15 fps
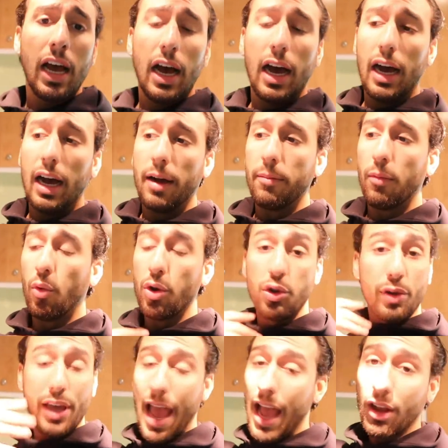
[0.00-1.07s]
um, when
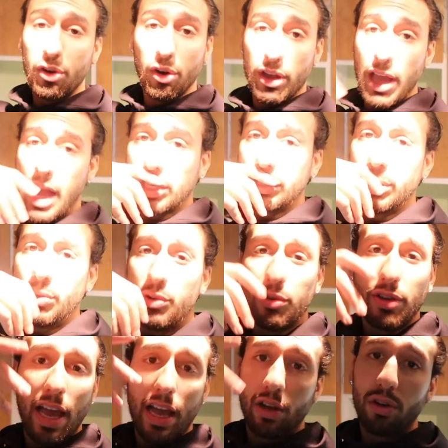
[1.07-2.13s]
you can't cook actually, when
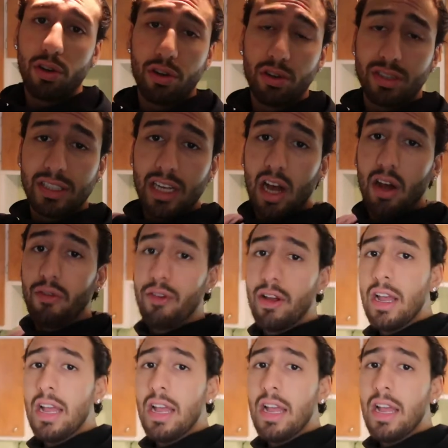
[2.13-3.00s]
you can't cook yourself